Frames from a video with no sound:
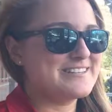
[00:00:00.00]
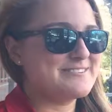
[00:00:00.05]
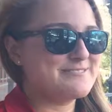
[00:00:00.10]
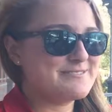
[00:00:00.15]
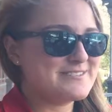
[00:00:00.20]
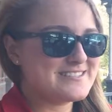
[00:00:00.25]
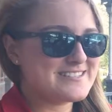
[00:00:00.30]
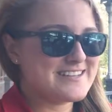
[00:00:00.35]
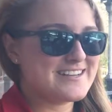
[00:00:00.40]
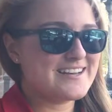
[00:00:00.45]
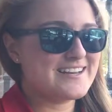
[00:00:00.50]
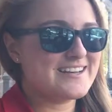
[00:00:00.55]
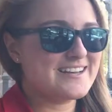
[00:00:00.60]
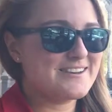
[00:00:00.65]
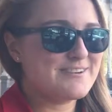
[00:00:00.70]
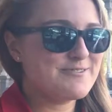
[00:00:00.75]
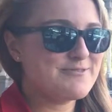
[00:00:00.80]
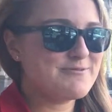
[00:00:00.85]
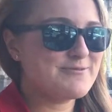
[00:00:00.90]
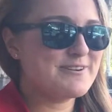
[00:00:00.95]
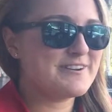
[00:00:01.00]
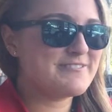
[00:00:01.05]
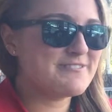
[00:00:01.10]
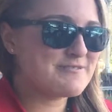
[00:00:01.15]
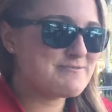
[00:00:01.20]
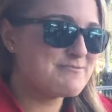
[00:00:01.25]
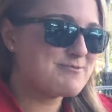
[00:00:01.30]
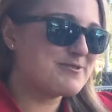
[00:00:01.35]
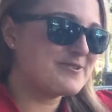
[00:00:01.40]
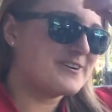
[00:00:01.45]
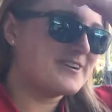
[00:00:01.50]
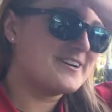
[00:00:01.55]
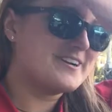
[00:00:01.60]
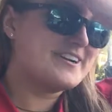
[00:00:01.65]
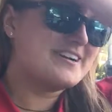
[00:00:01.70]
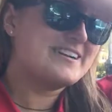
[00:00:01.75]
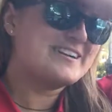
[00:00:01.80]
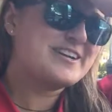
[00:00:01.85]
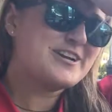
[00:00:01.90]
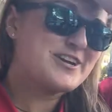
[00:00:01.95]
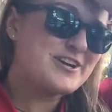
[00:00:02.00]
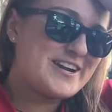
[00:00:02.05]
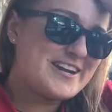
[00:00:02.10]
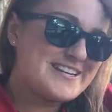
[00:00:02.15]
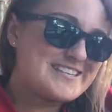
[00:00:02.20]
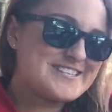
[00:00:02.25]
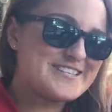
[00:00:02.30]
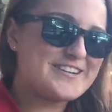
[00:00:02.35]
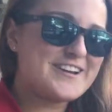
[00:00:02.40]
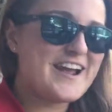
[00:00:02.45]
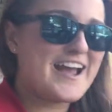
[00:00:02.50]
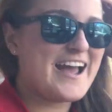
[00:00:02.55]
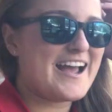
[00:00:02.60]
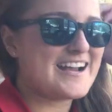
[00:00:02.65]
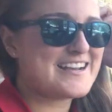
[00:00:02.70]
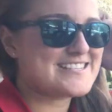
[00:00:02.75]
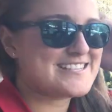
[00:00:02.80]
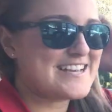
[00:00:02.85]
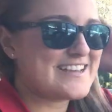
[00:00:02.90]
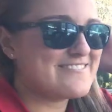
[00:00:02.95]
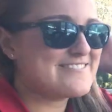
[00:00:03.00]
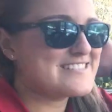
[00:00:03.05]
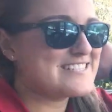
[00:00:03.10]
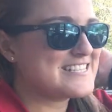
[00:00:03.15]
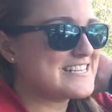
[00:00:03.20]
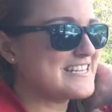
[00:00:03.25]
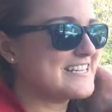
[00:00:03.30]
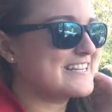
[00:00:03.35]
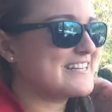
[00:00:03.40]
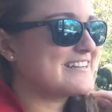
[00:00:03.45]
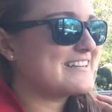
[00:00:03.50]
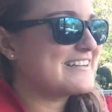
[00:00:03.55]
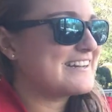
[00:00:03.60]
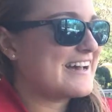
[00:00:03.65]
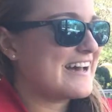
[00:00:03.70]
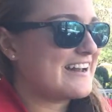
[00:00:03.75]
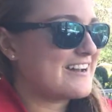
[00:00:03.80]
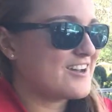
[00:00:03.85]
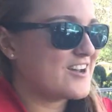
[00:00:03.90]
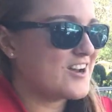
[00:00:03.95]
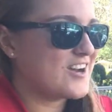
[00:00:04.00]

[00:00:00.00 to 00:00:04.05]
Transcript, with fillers: He was uh, one of the more crazier acts I've seen at a